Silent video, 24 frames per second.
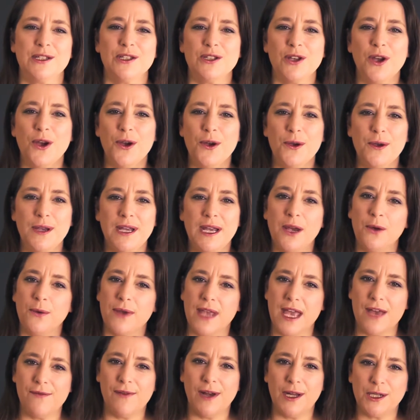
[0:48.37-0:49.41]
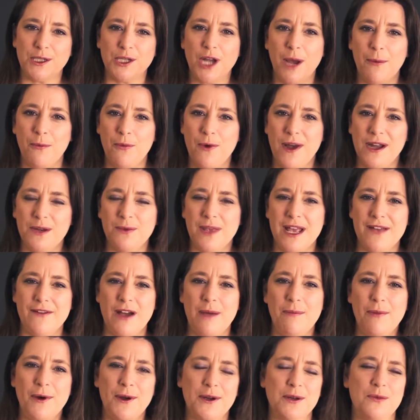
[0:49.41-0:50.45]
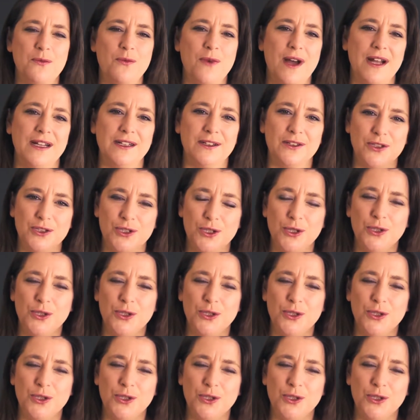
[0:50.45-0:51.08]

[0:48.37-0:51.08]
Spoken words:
so we have our top one, we have our bottom one,